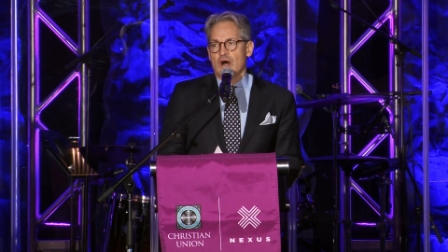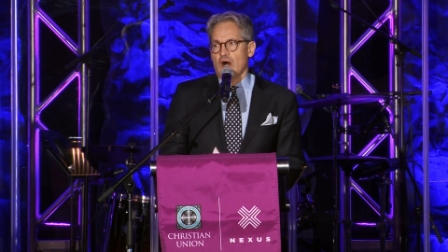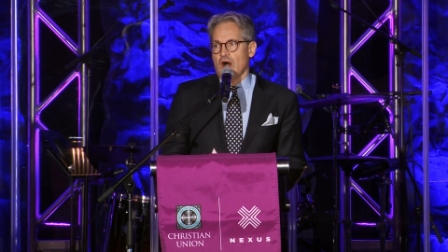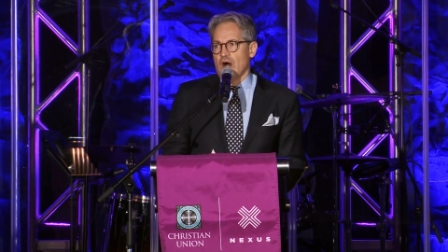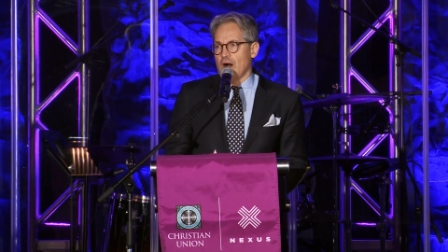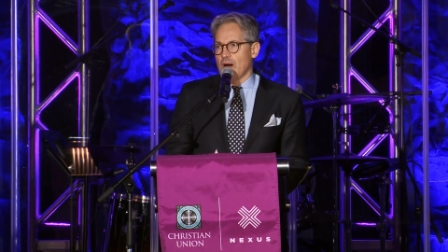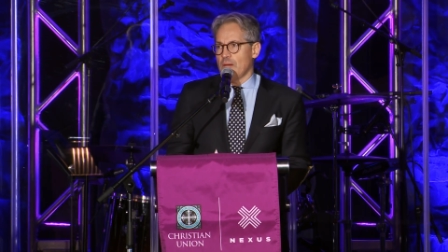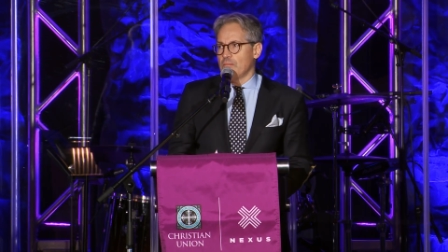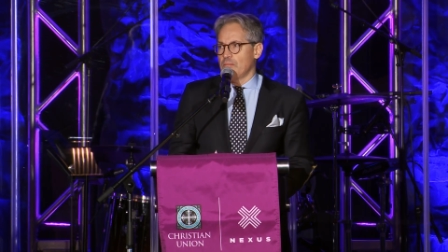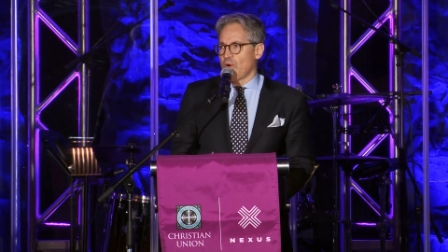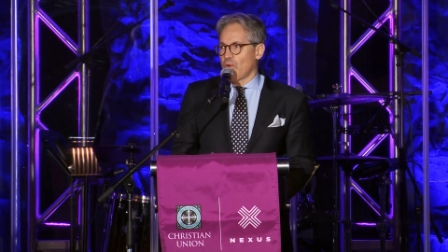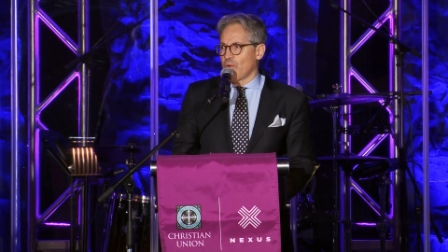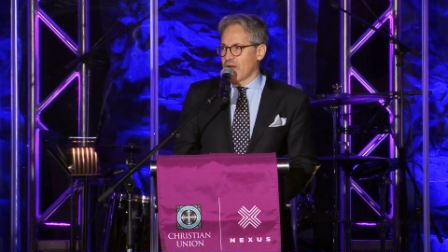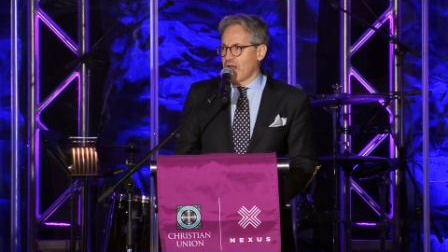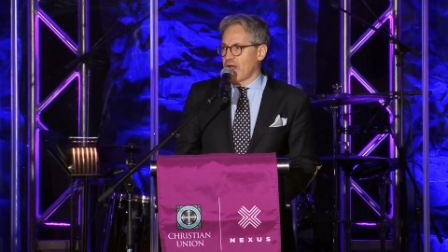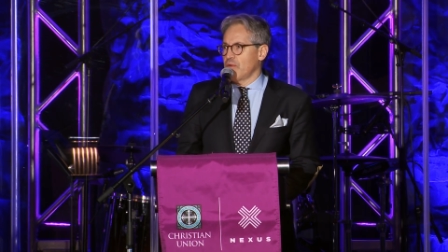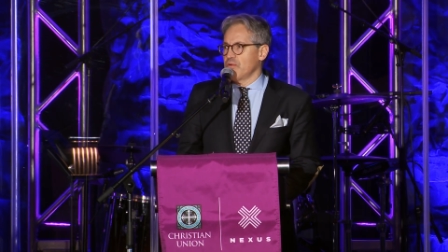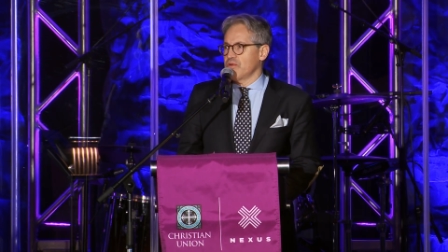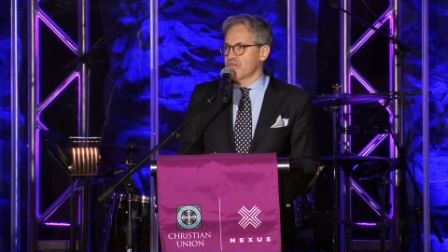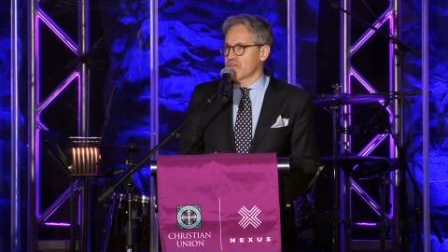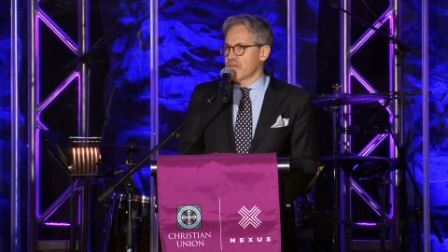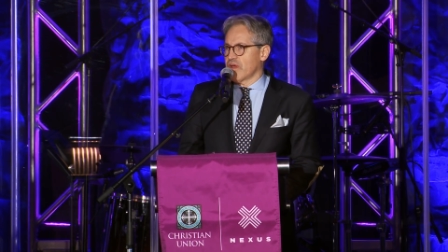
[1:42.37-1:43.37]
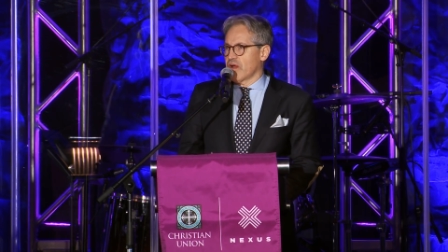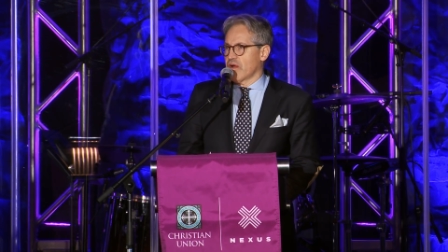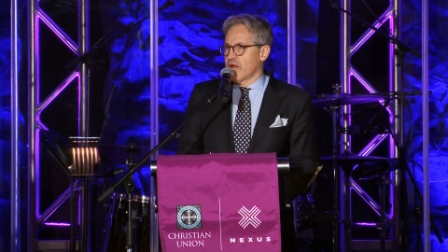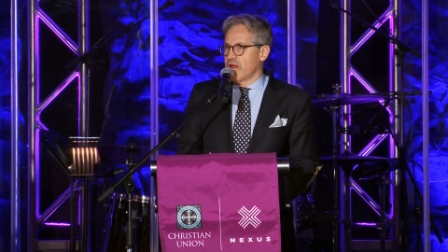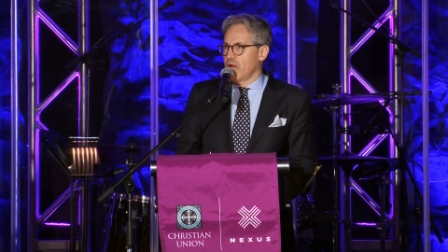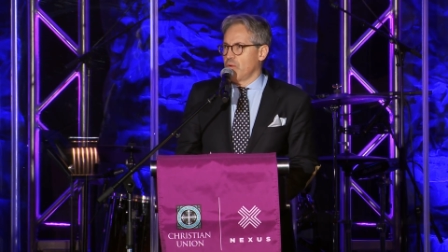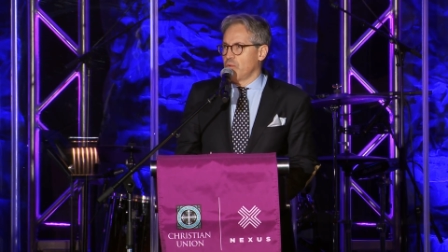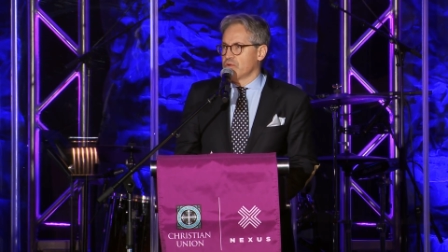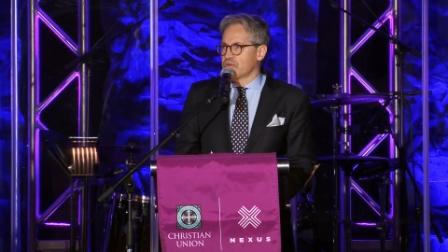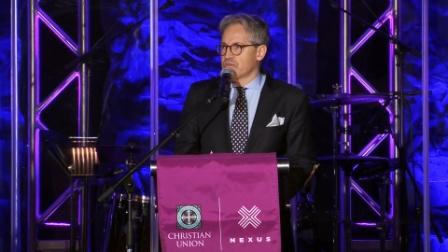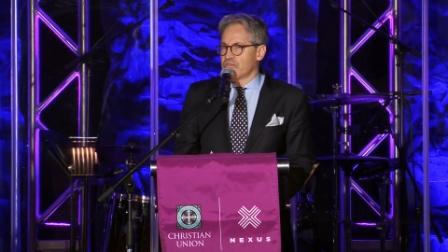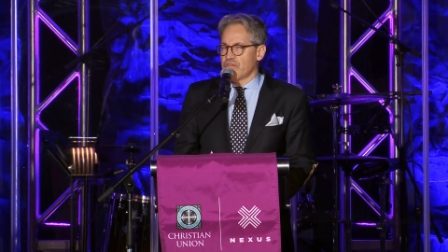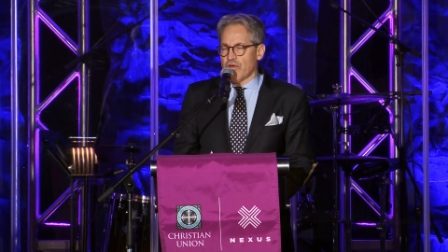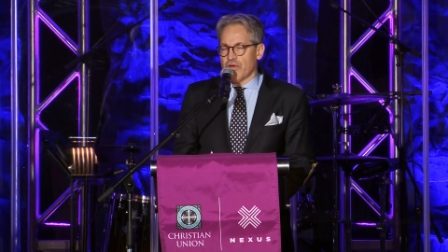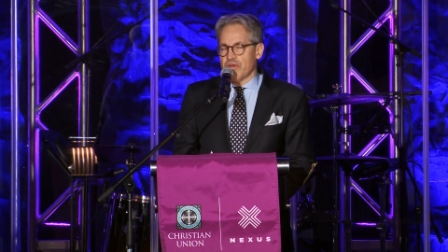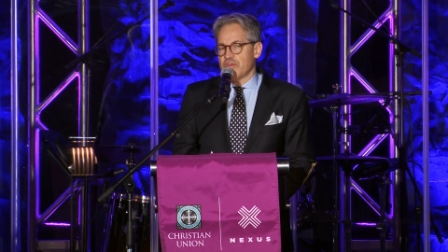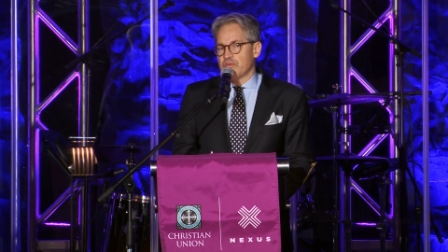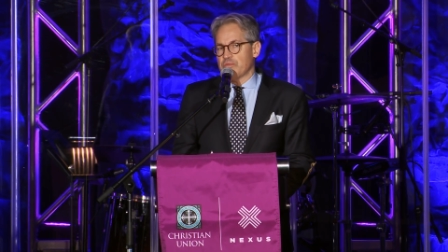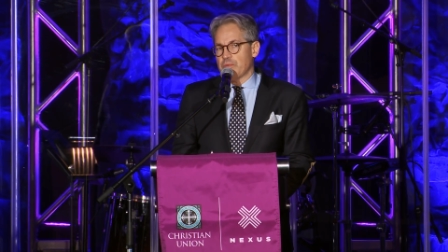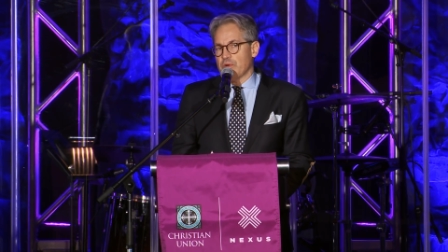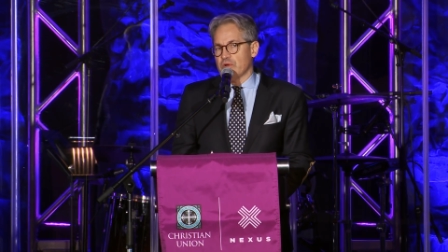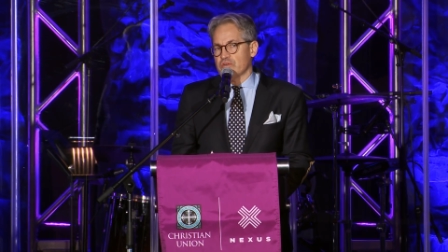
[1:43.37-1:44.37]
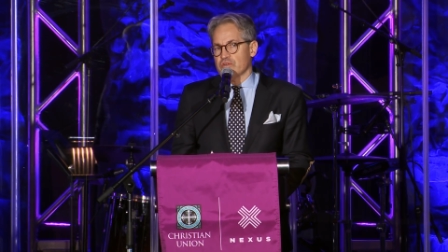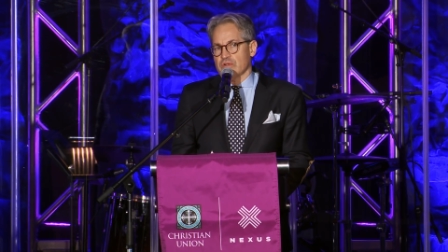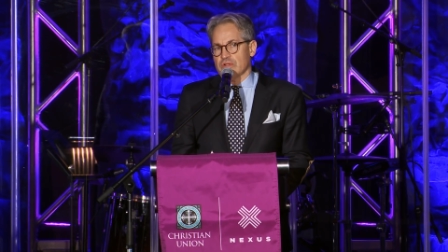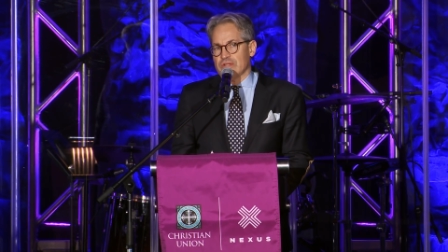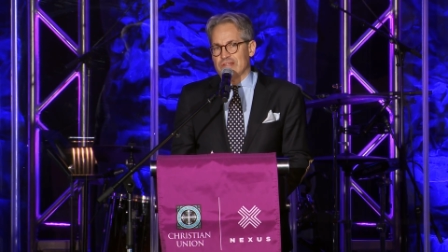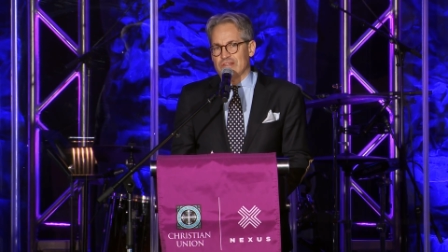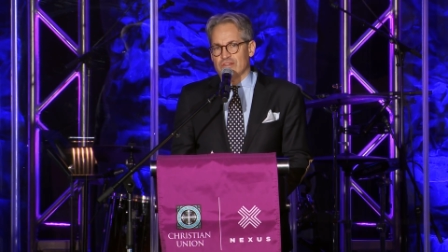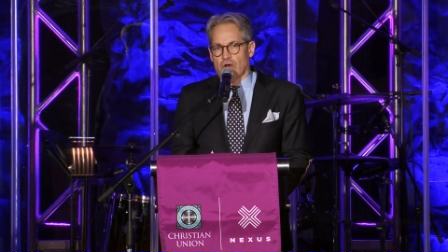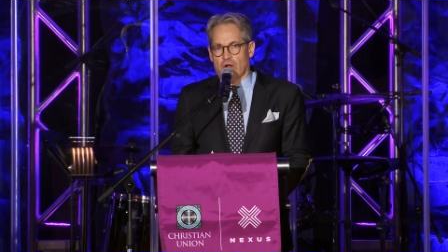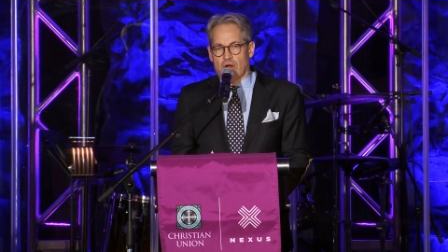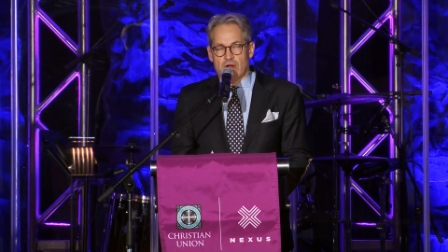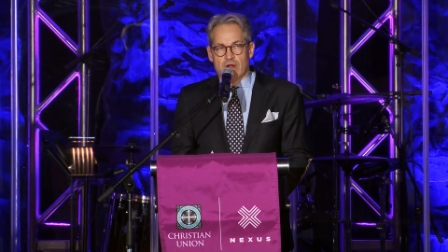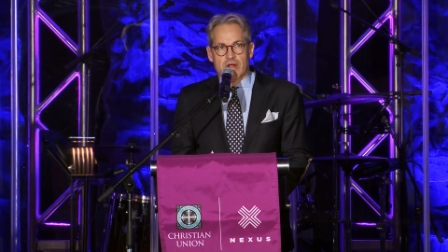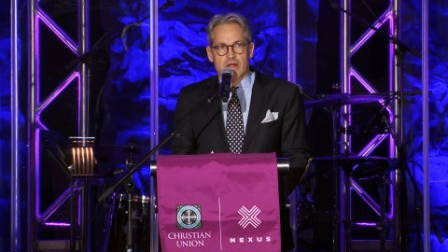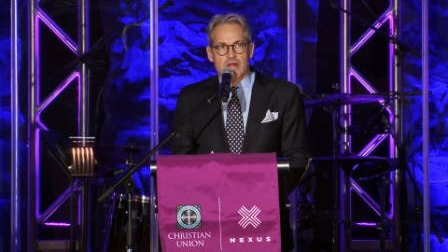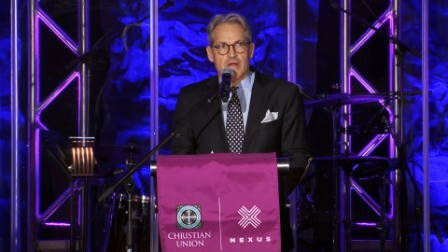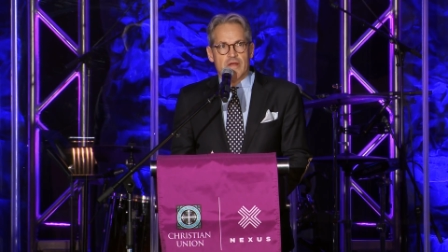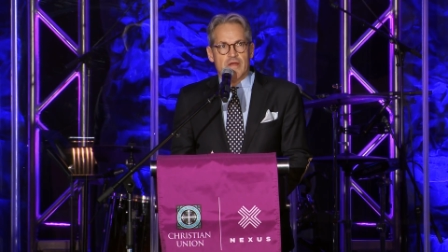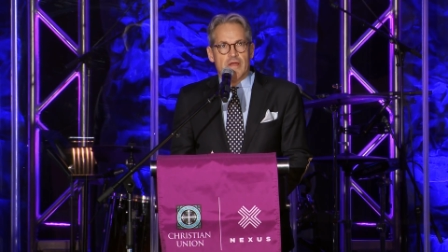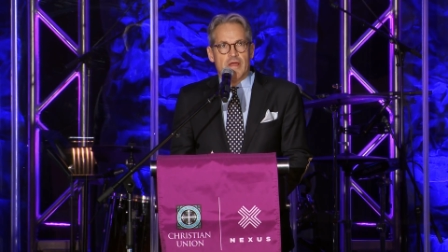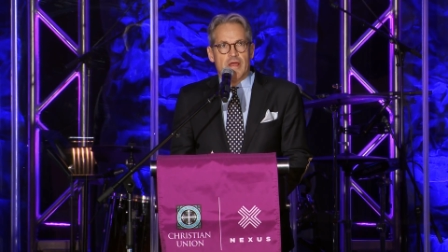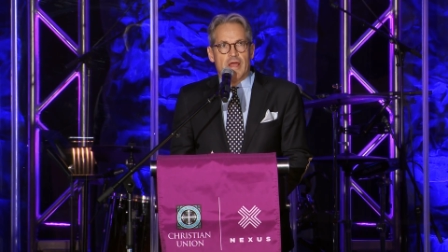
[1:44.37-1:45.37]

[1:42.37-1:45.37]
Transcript: Uh, but when I was there, it was very spiritually dark,